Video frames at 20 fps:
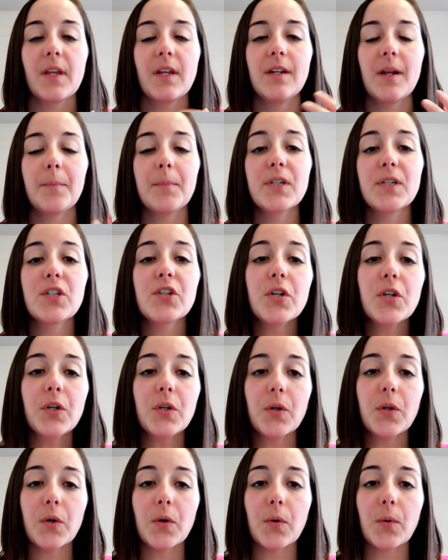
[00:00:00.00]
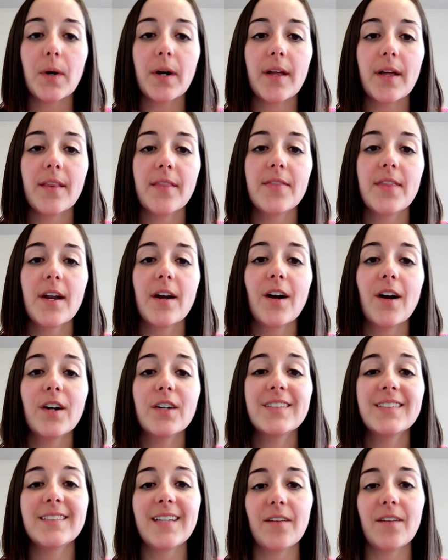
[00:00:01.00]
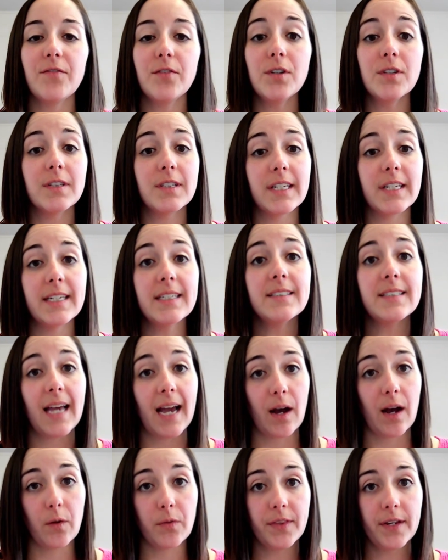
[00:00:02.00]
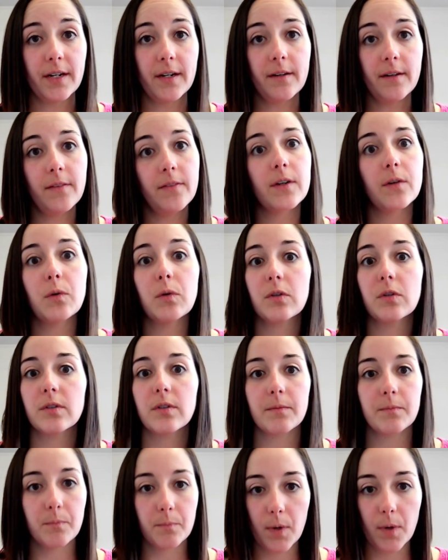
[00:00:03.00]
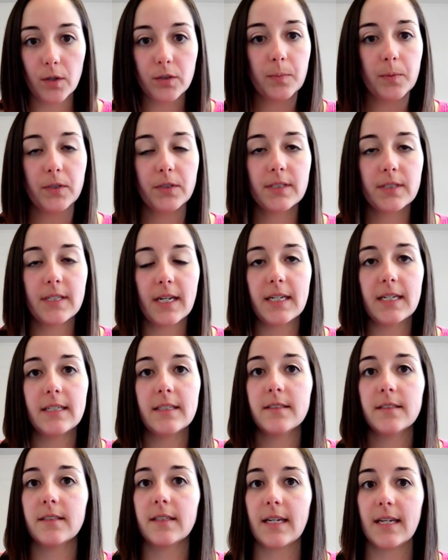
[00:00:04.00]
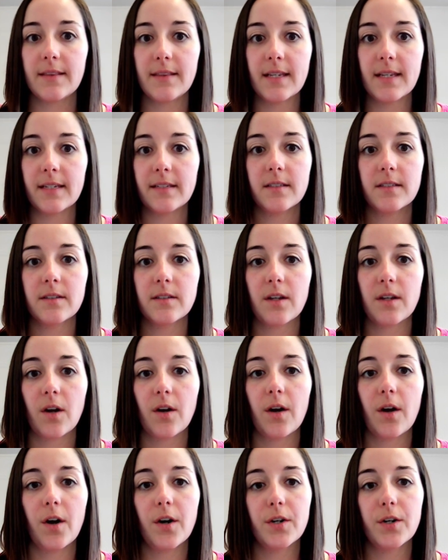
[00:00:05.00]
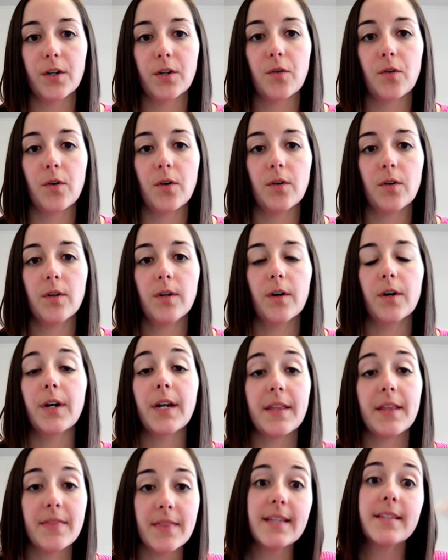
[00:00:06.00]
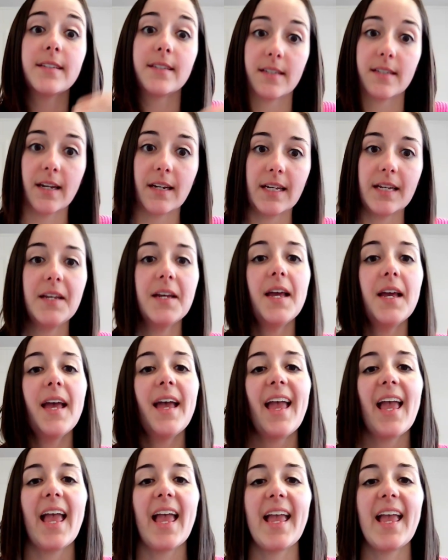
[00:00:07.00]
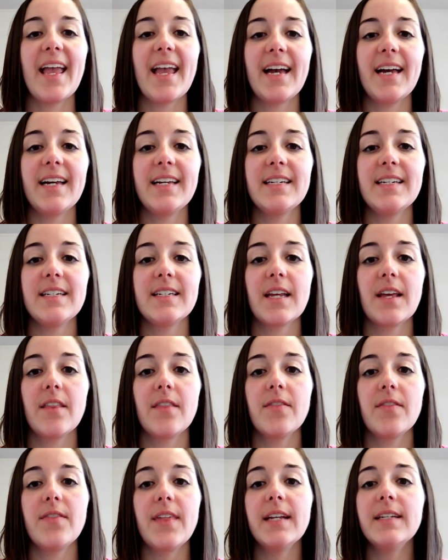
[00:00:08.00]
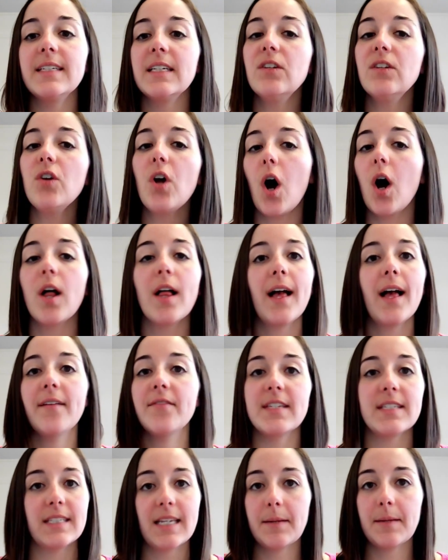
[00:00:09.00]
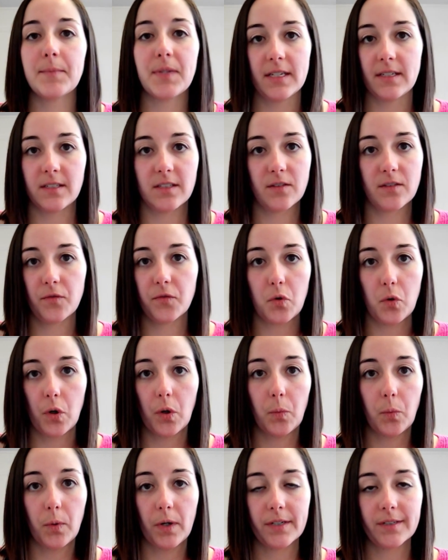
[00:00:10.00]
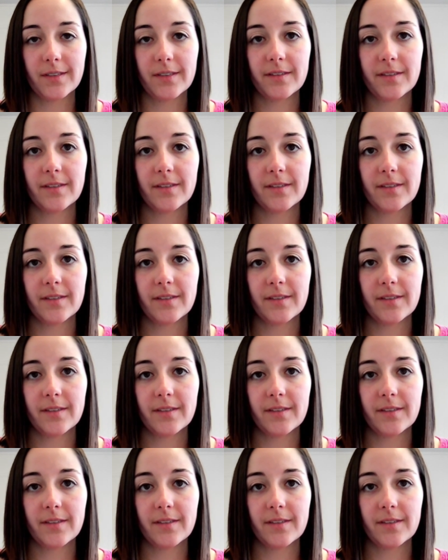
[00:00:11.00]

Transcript: Number 2, there are several lists out there. There were multiple studies in this article, or in this study, and they didn't all have the same list of core words.